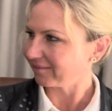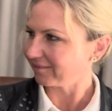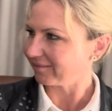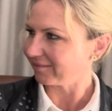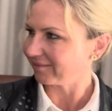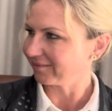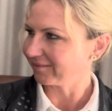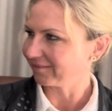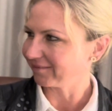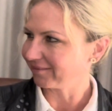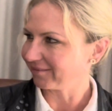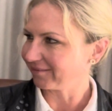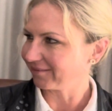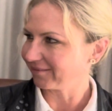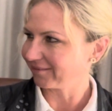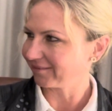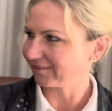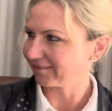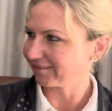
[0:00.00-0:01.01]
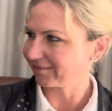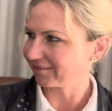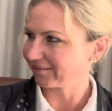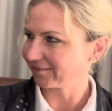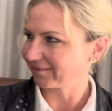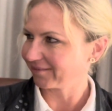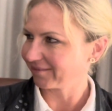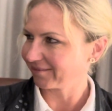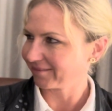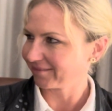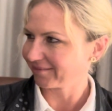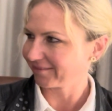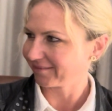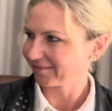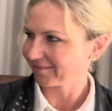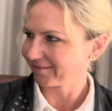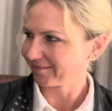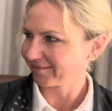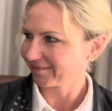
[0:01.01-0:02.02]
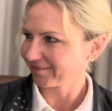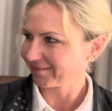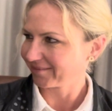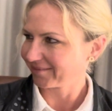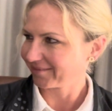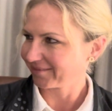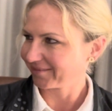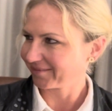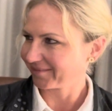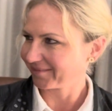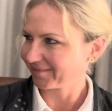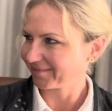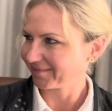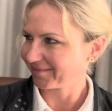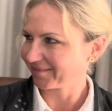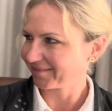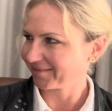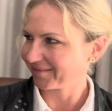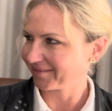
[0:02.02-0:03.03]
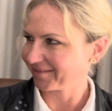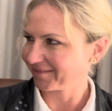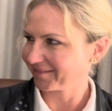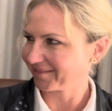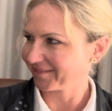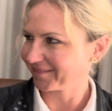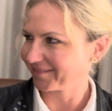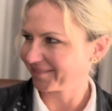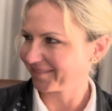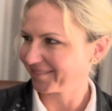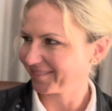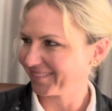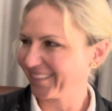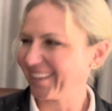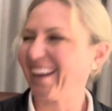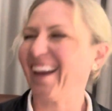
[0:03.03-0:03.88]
[no speech]